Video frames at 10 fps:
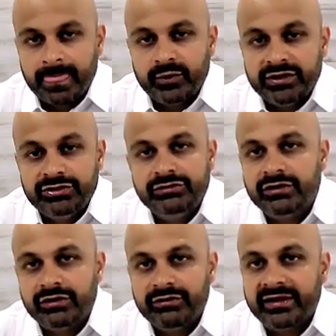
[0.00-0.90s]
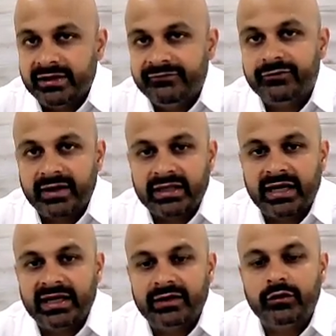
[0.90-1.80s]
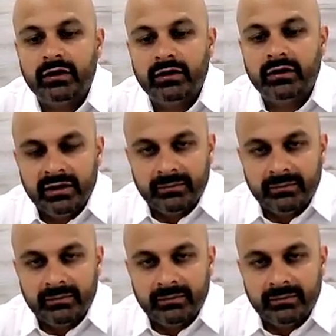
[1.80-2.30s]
We do know that infrared lighting will